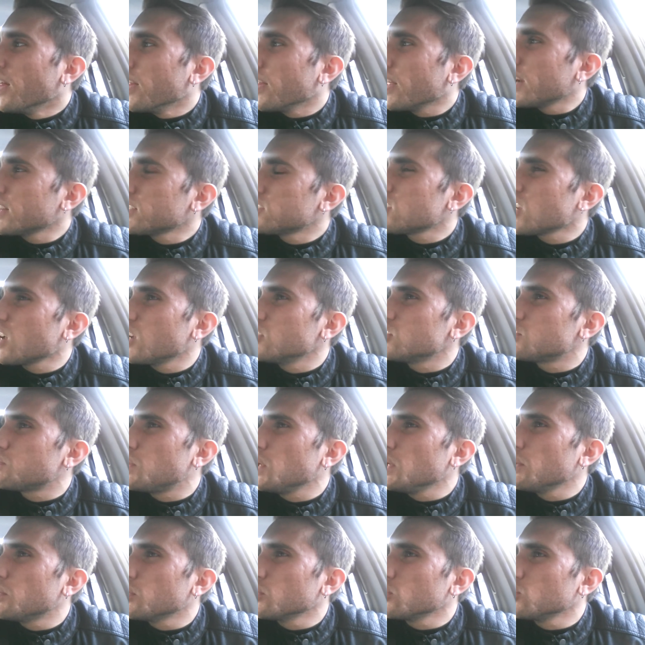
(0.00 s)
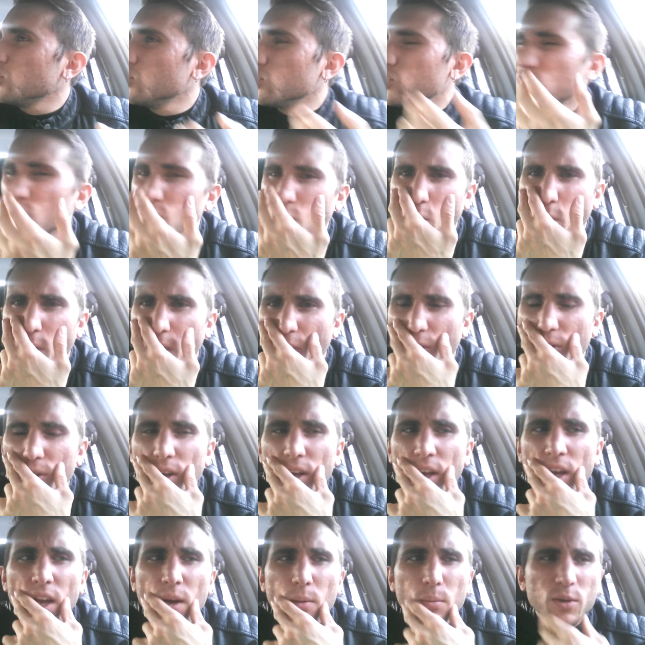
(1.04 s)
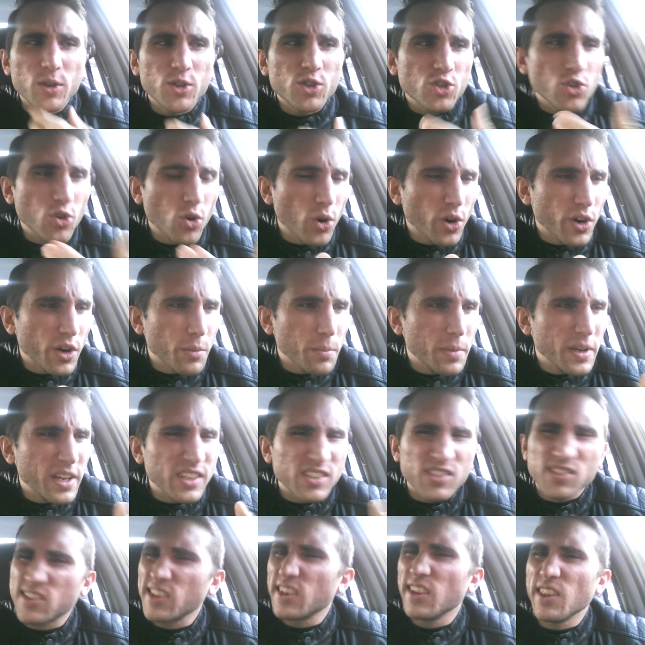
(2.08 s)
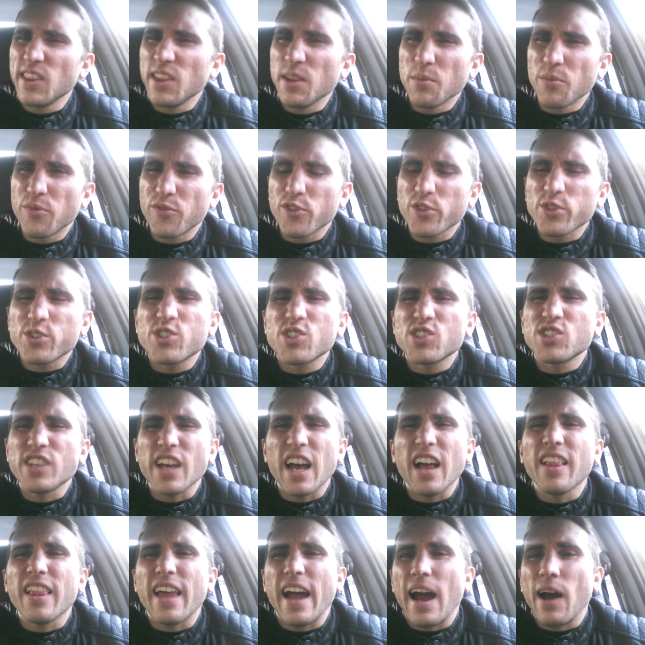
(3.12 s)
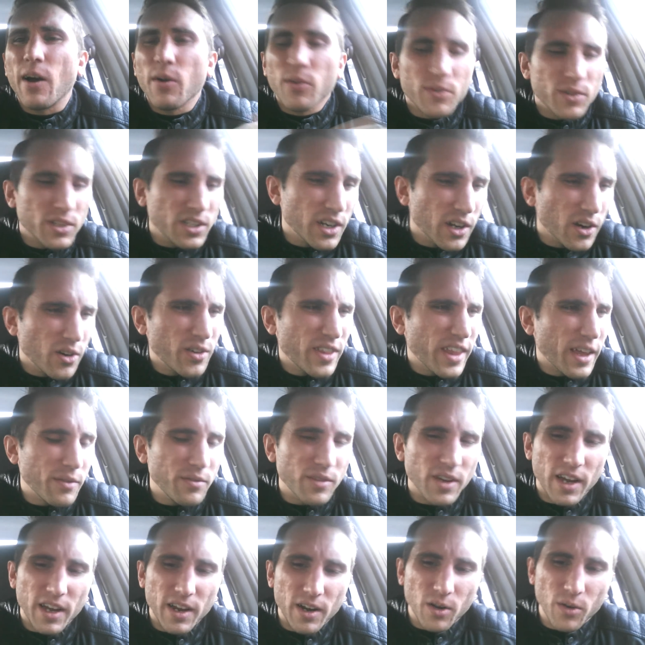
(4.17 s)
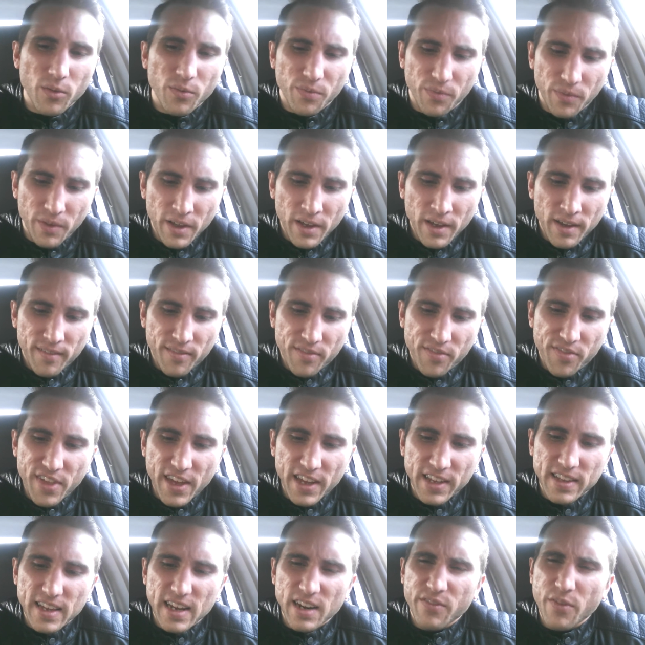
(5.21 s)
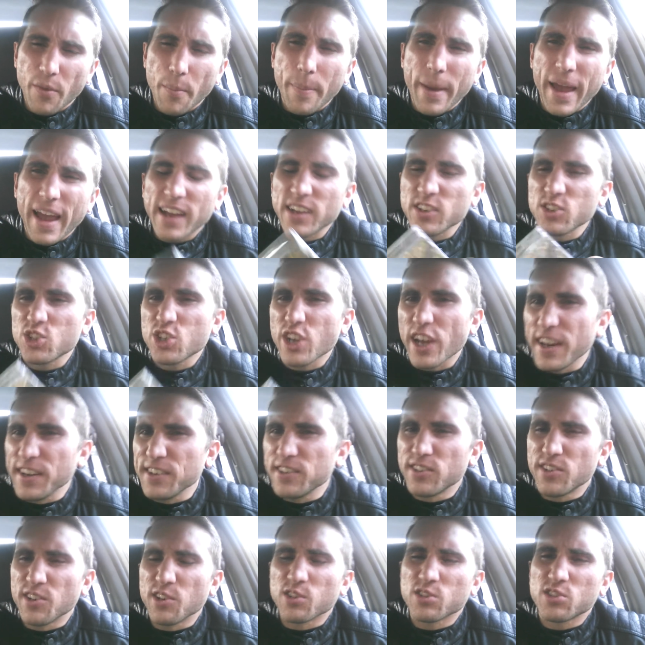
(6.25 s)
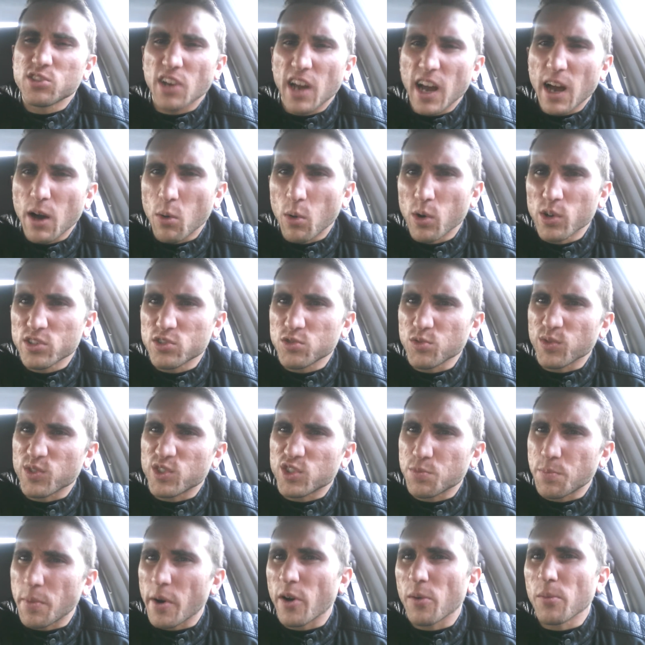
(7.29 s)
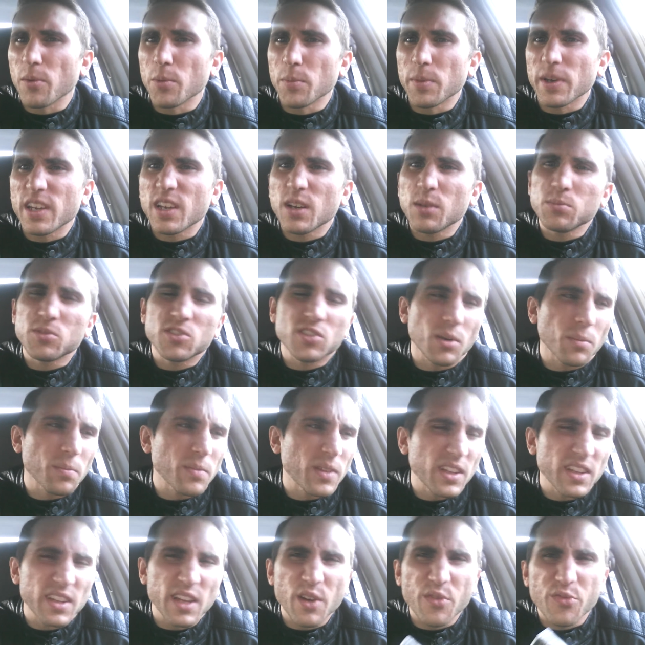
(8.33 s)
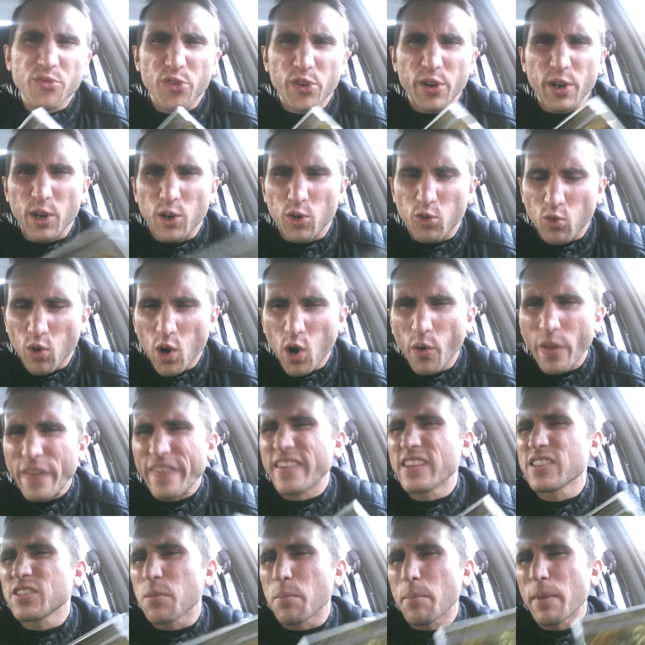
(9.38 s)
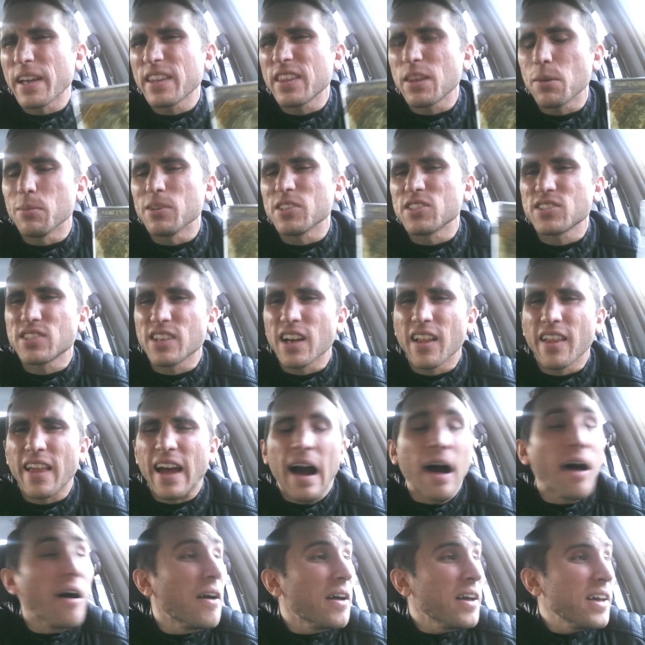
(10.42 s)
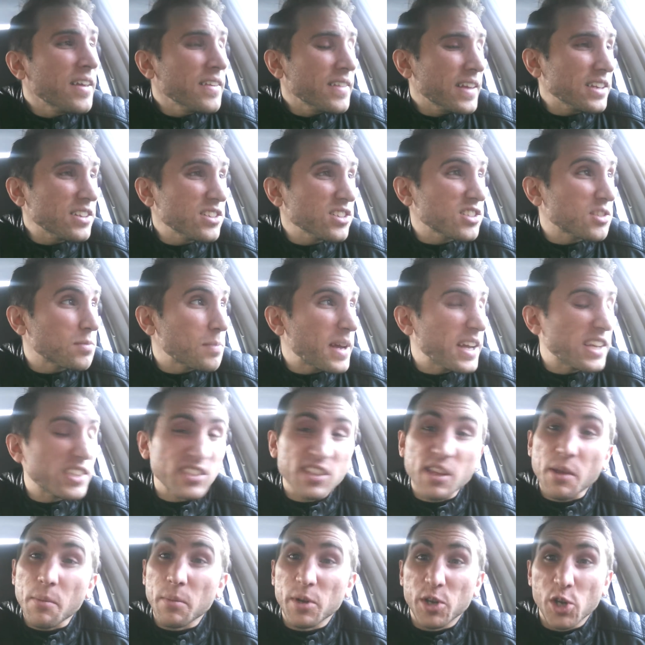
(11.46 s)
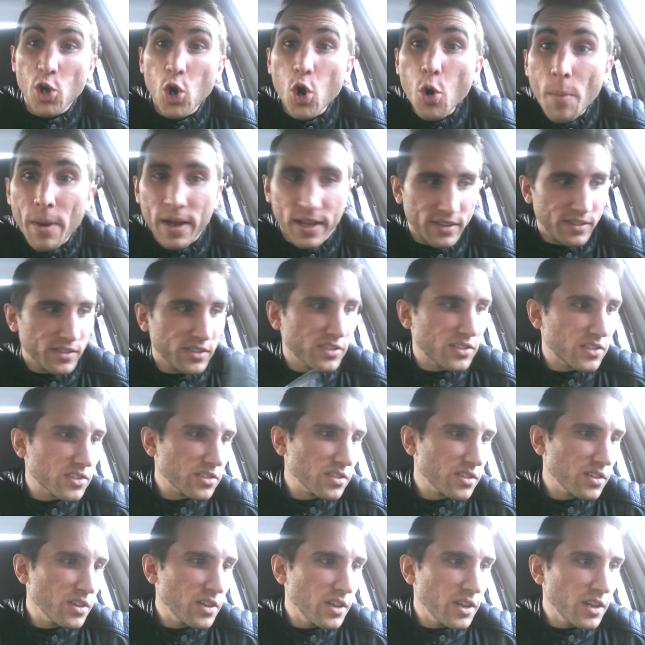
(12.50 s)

A lot of times people use the word mature to be a synonym for sellout, you know, and I, I don't think that if a band changes their style and wants to experiment, become something different and grow, that doesn't make them a sellout. That just makes them humans.